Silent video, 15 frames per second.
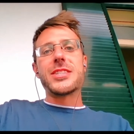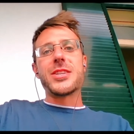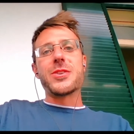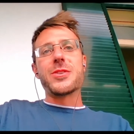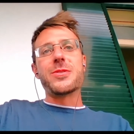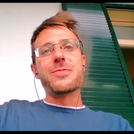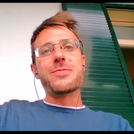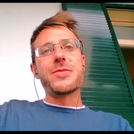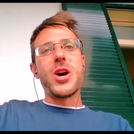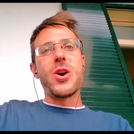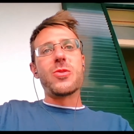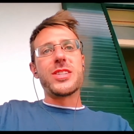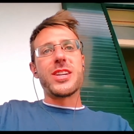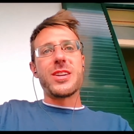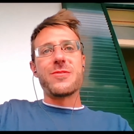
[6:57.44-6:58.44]
So
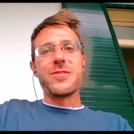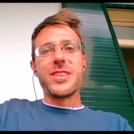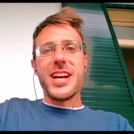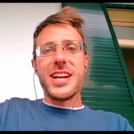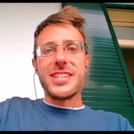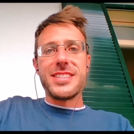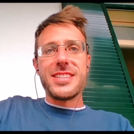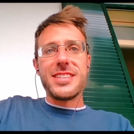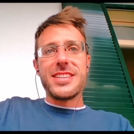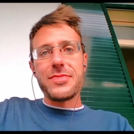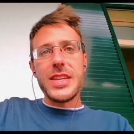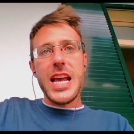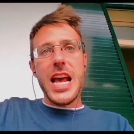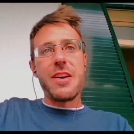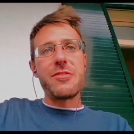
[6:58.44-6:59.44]
hold tight for that.
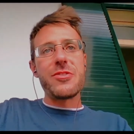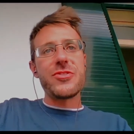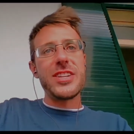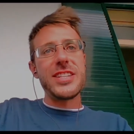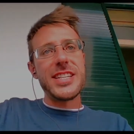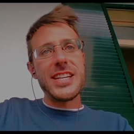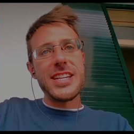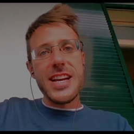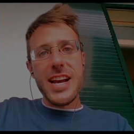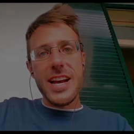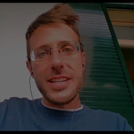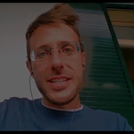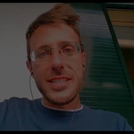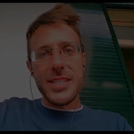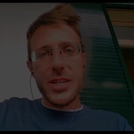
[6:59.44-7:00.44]
Have a great day
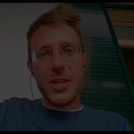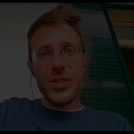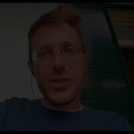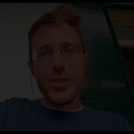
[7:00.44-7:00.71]
and see